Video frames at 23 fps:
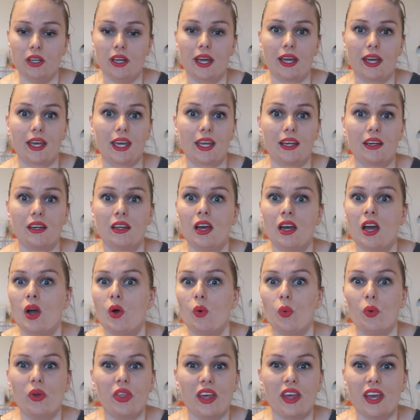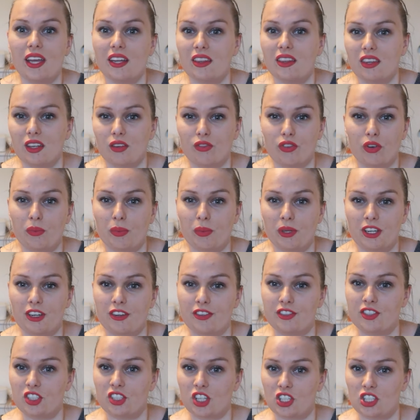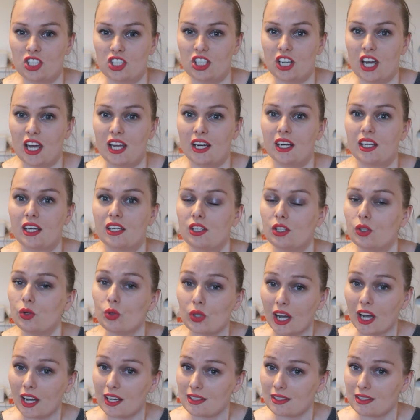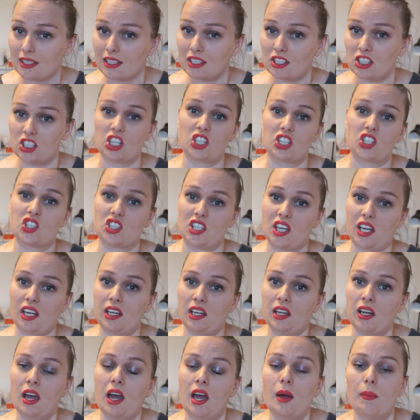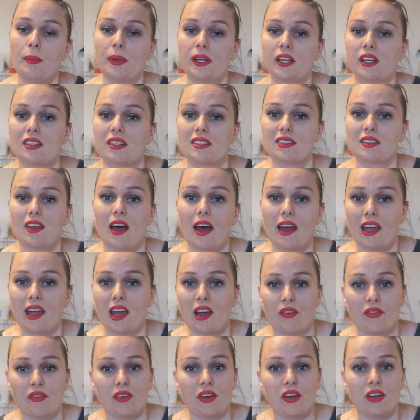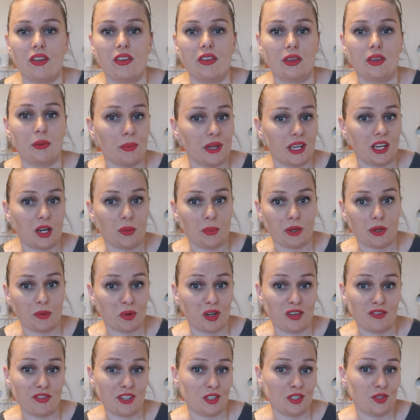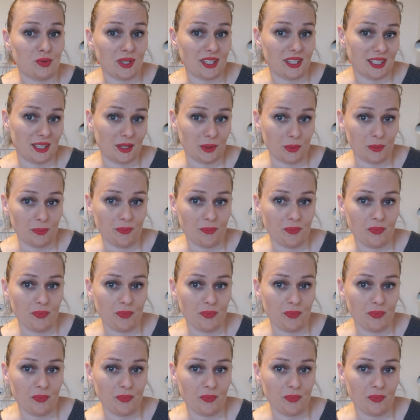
again with a hint of a bit of sunshine and you guys can judge that because I have the makeup on my face right now.